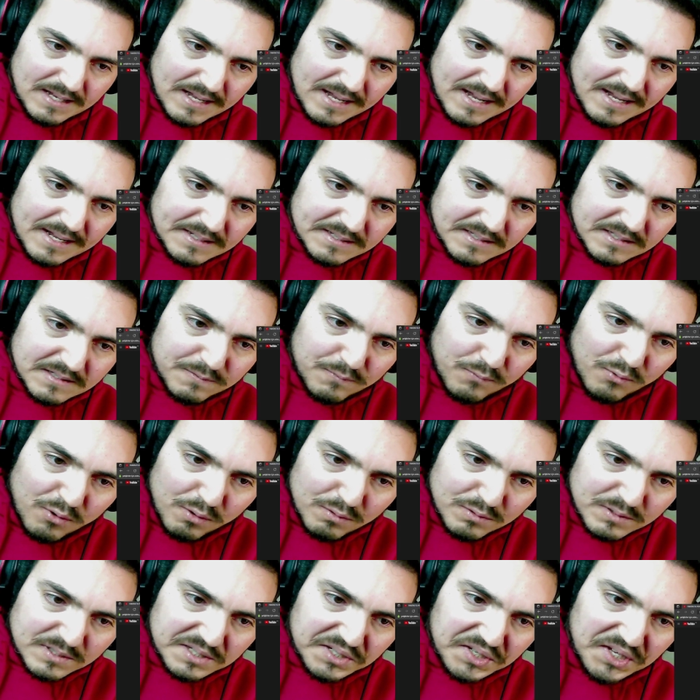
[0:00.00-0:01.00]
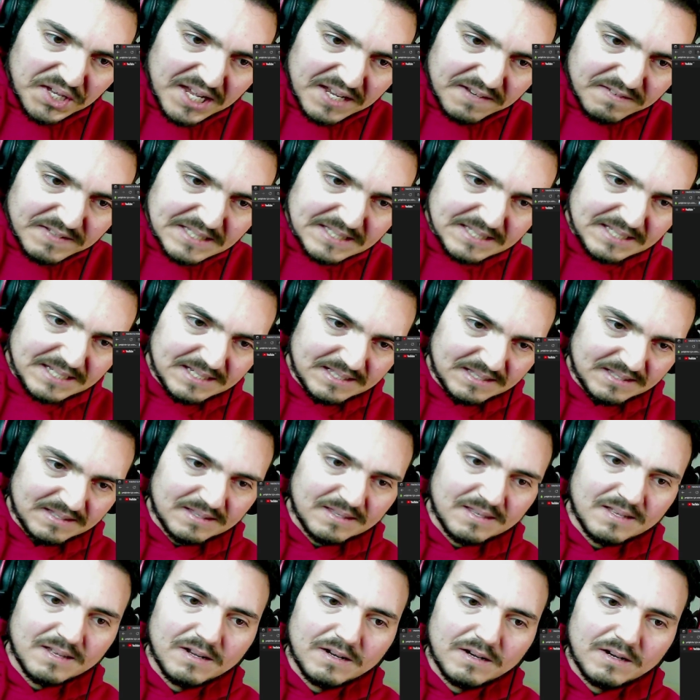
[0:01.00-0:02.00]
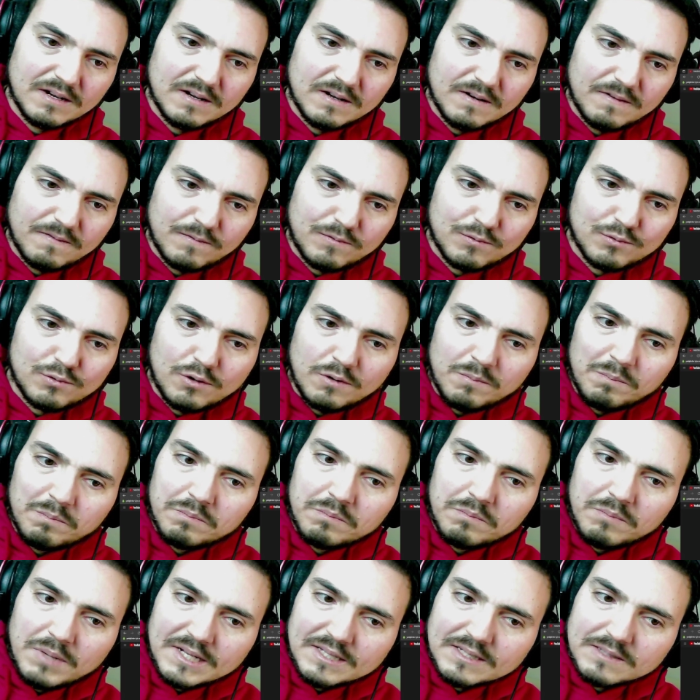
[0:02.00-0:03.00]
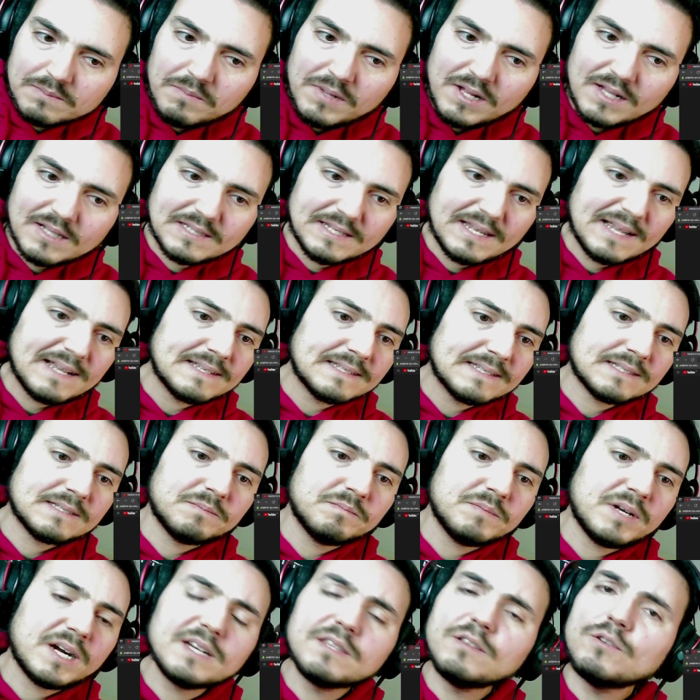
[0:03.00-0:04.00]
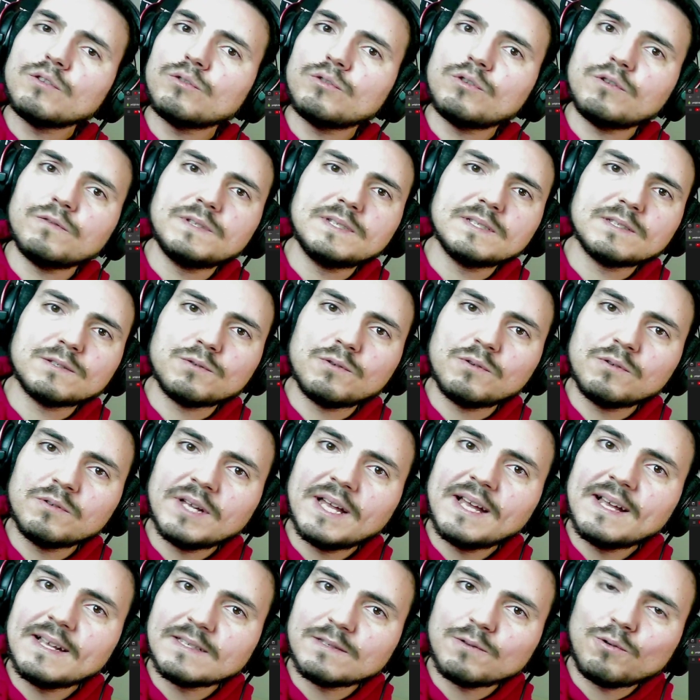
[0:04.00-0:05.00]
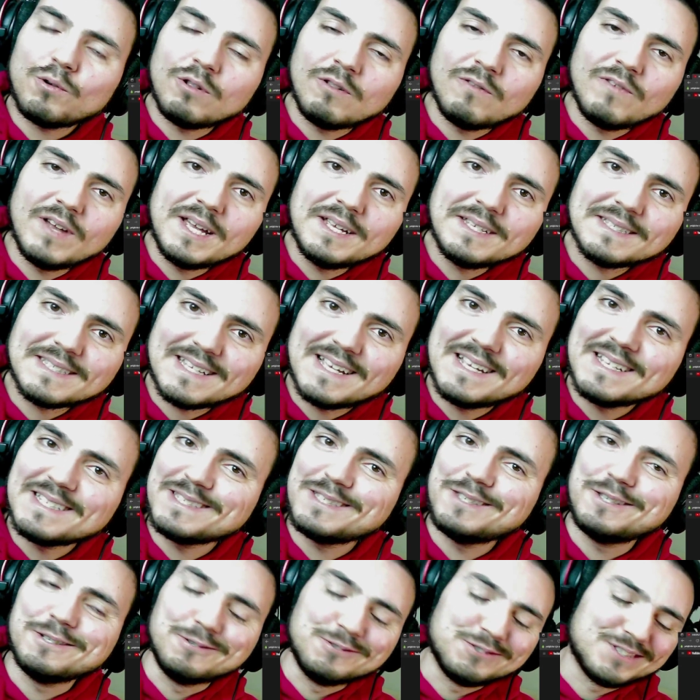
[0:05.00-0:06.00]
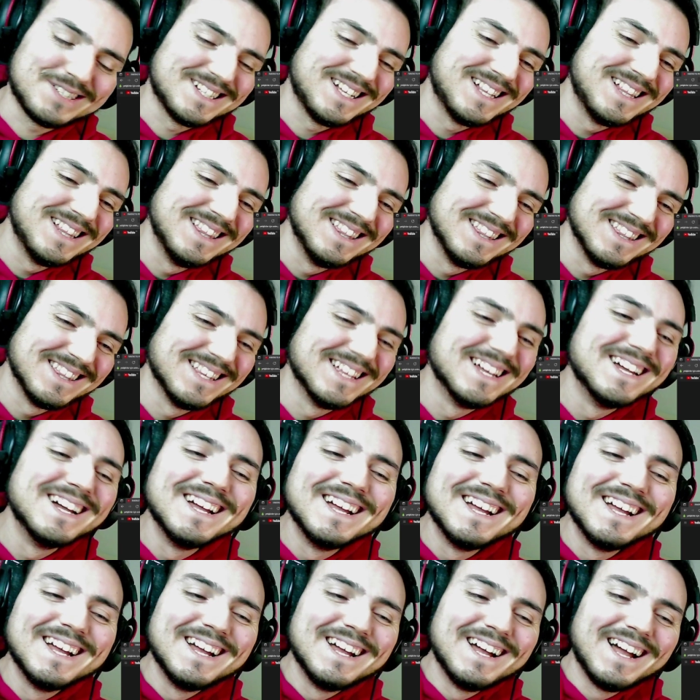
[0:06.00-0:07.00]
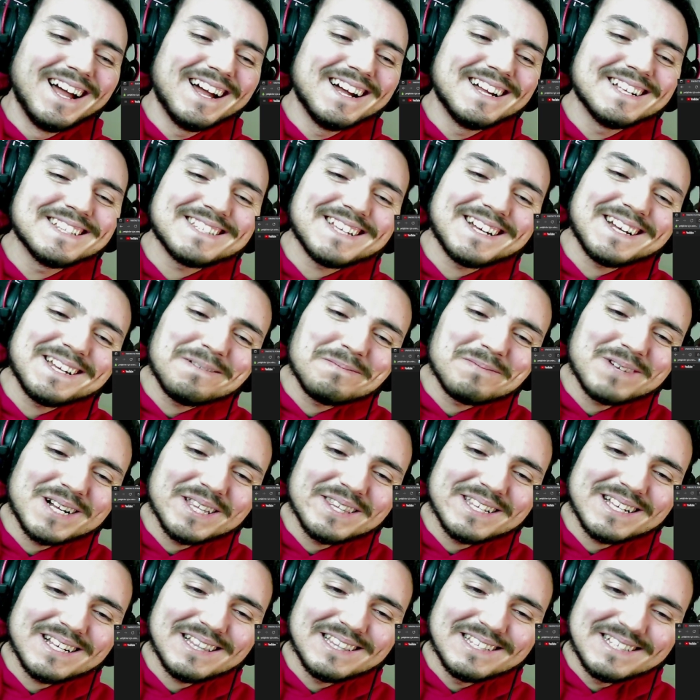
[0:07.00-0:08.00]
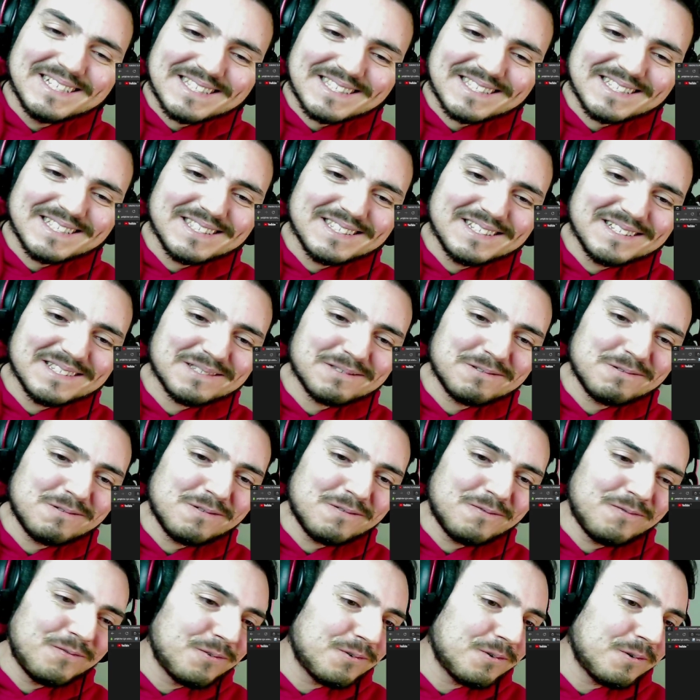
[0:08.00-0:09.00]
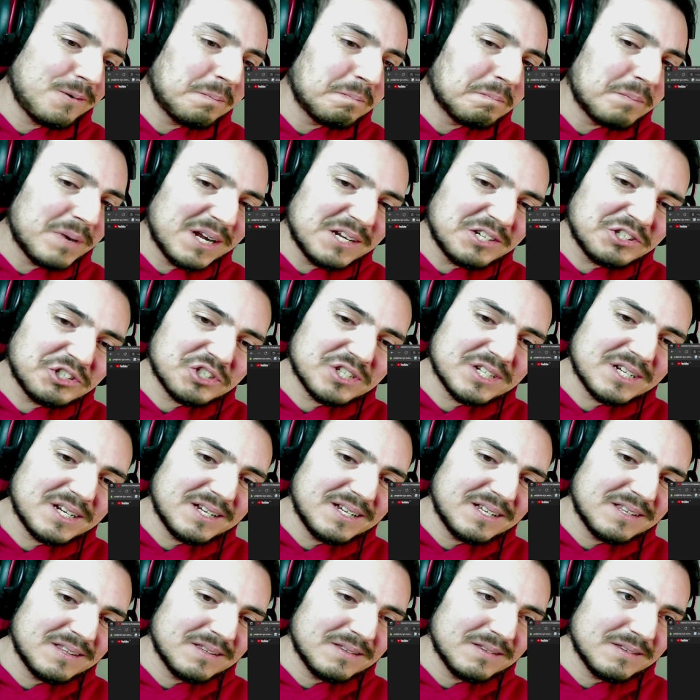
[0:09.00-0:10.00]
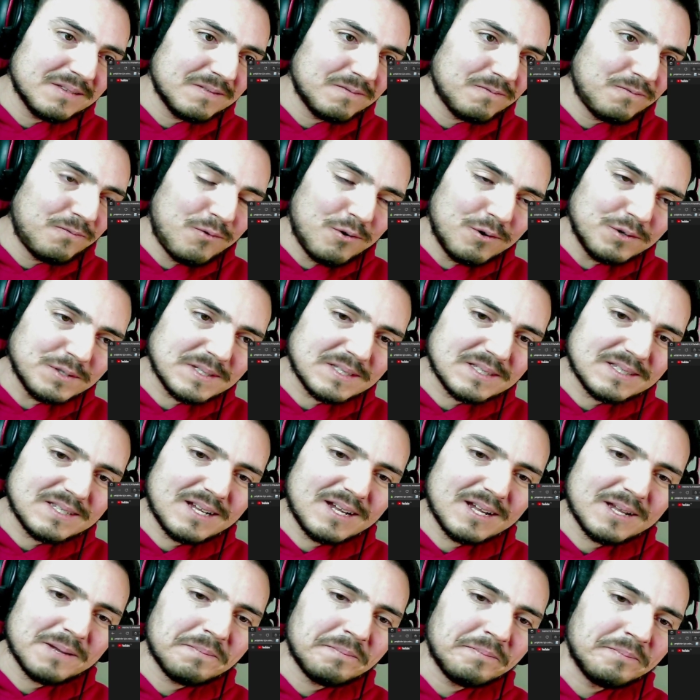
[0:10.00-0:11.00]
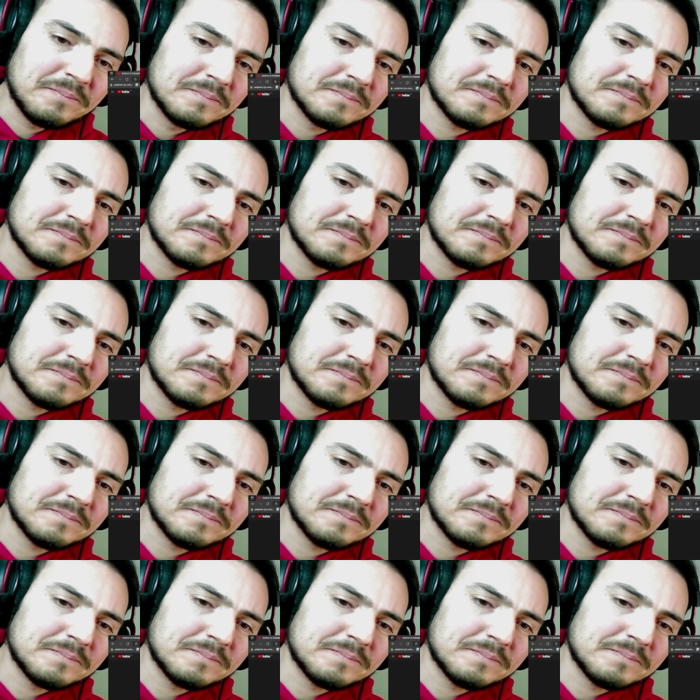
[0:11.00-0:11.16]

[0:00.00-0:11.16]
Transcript: As the World Caves In from Matt Maltese. I don't know this song as always, as usual. And I am gonna listen this song from Maysha in first time.